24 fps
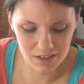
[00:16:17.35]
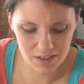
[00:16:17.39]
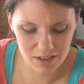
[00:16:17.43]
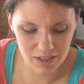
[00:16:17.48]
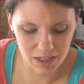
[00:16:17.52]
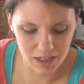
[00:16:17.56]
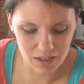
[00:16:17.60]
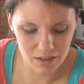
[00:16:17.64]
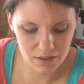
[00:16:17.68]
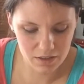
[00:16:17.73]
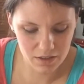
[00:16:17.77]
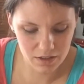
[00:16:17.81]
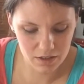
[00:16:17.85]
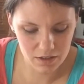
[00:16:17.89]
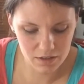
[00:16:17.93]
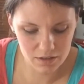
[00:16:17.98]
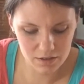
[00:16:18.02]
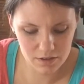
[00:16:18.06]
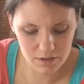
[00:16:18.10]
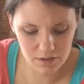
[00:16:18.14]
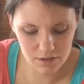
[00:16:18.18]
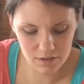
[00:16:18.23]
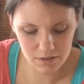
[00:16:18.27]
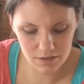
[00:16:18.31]
to date
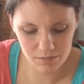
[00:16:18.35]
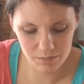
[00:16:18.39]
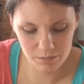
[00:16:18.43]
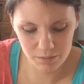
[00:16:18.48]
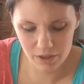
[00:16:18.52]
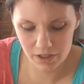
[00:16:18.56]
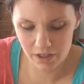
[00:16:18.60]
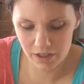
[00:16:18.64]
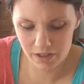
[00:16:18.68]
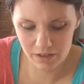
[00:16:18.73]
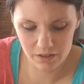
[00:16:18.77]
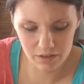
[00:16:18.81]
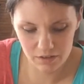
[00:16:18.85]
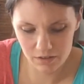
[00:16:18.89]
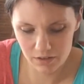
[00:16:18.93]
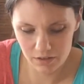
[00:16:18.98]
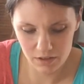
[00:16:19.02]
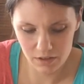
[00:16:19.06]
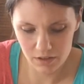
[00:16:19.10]
this, but